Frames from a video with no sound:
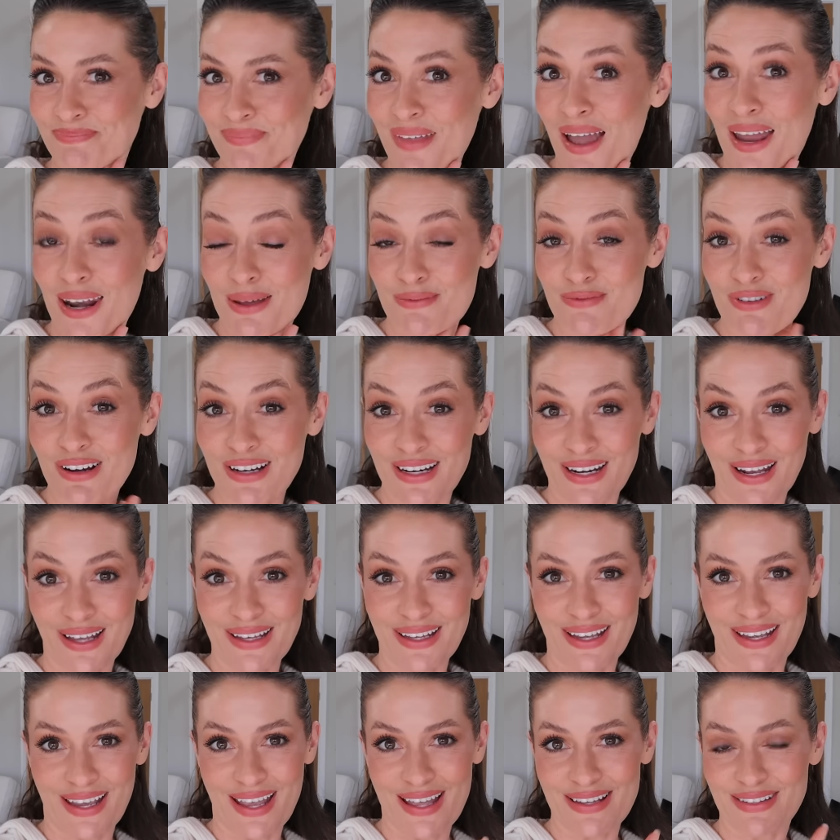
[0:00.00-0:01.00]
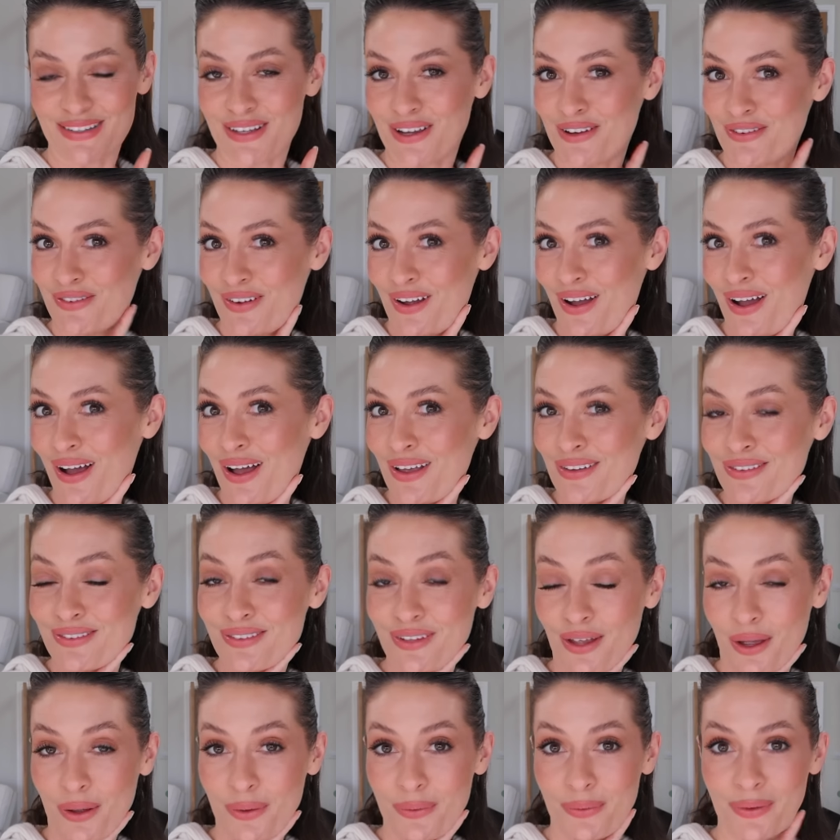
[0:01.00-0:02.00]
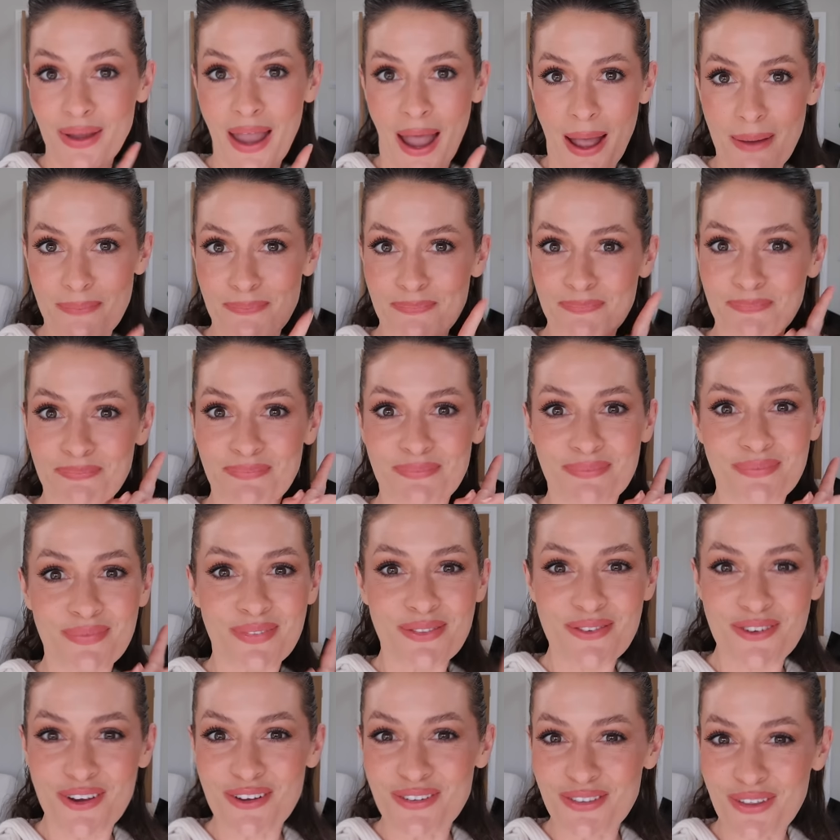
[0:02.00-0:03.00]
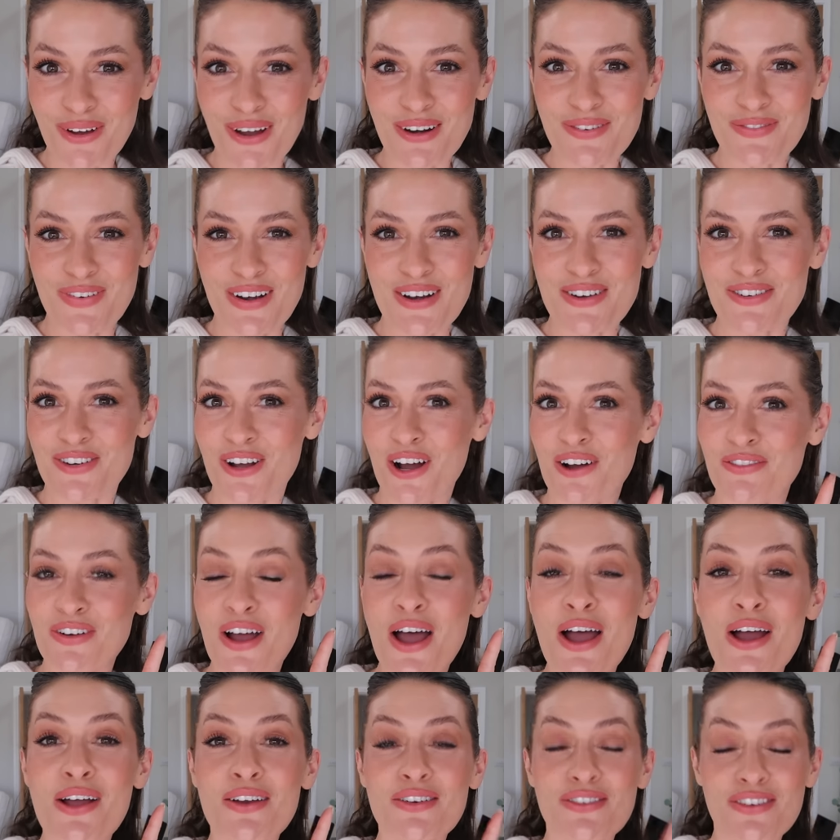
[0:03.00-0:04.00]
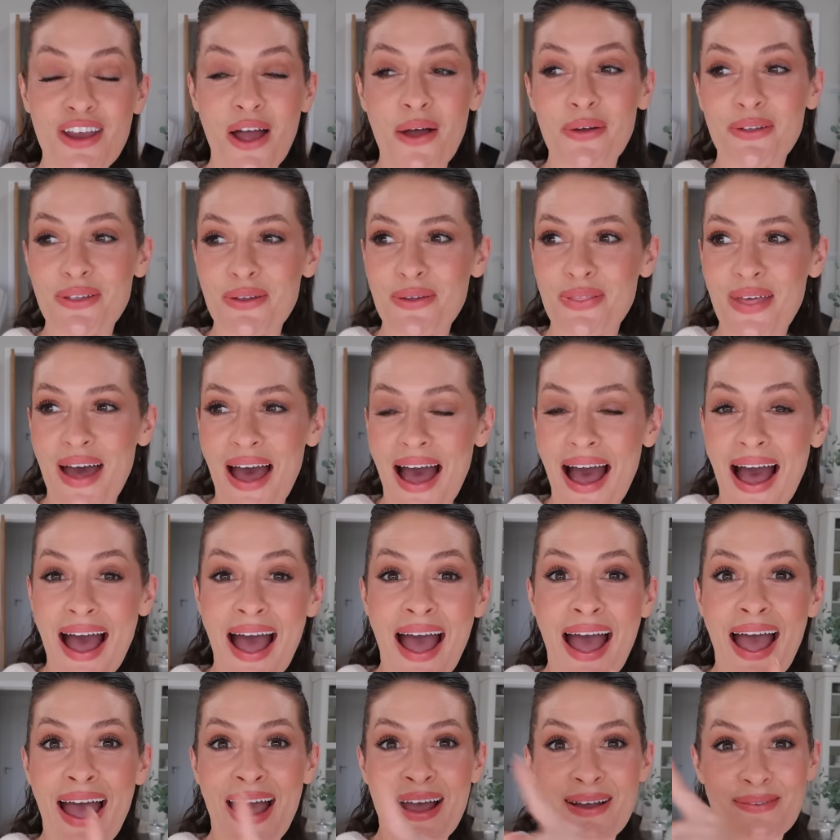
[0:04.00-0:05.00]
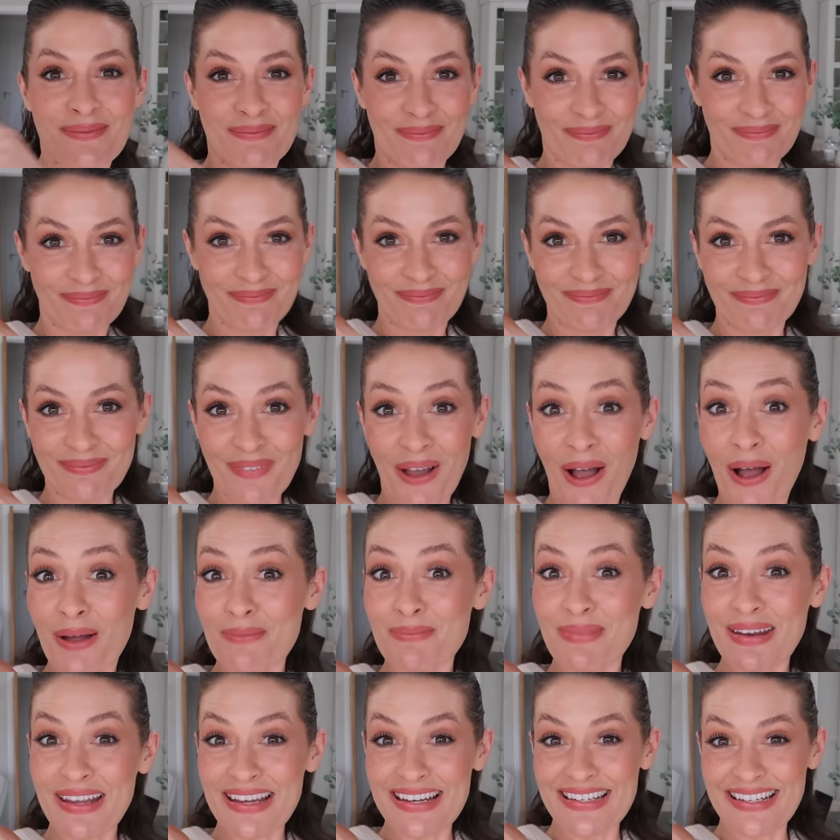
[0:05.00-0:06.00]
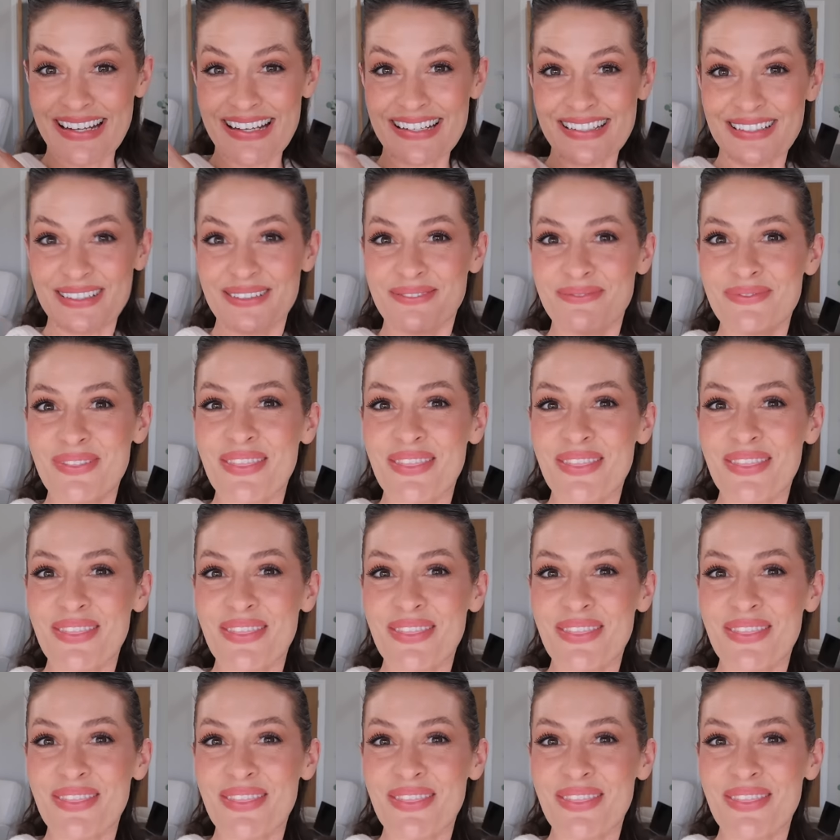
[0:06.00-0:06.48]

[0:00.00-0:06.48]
and I'm really liking it so far. So yeah, just thought I'd finish off showing you that I'm needed.